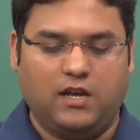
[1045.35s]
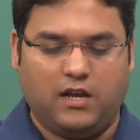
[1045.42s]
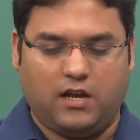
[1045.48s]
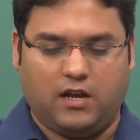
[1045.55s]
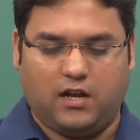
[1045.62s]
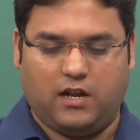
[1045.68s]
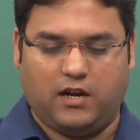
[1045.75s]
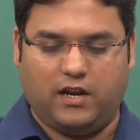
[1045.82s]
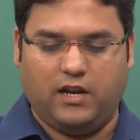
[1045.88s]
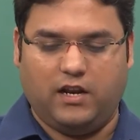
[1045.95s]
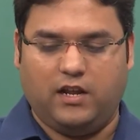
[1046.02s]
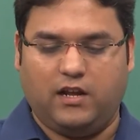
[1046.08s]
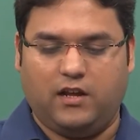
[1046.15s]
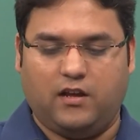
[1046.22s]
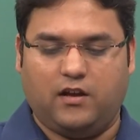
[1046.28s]

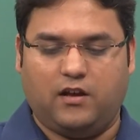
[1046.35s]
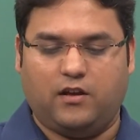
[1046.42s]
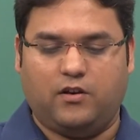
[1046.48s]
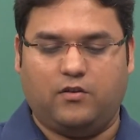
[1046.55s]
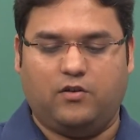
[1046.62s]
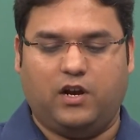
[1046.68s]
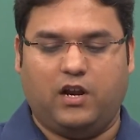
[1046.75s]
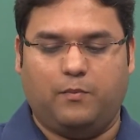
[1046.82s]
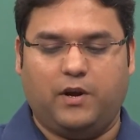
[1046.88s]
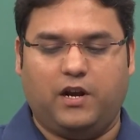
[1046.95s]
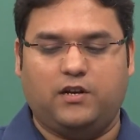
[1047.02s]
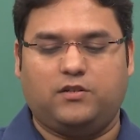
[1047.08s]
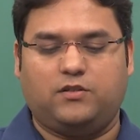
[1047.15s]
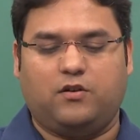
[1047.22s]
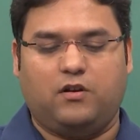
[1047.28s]
really
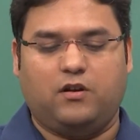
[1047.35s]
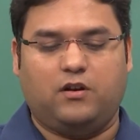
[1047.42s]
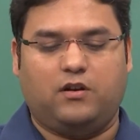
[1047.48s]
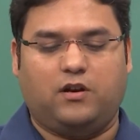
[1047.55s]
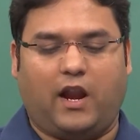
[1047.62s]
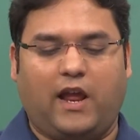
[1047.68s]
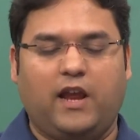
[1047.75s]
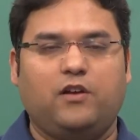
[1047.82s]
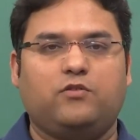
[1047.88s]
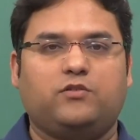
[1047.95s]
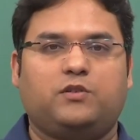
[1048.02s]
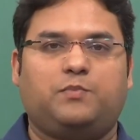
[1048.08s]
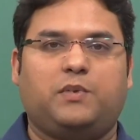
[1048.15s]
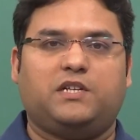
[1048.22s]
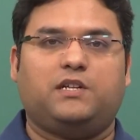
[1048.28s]
depends on trying to
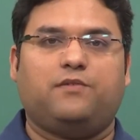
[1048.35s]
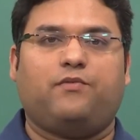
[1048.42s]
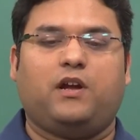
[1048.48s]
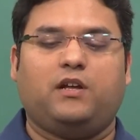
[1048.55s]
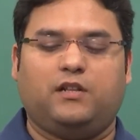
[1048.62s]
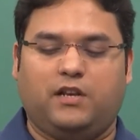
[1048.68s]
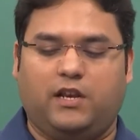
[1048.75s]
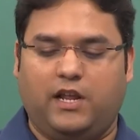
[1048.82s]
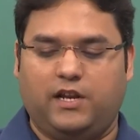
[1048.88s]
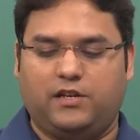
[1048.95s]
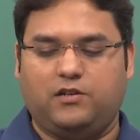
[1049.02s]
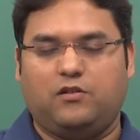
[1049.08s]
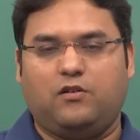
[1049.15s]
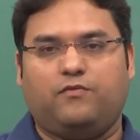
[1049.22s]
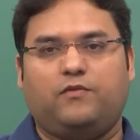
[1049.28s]
specify the
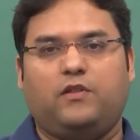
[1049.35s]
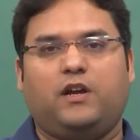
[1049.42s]
nature of the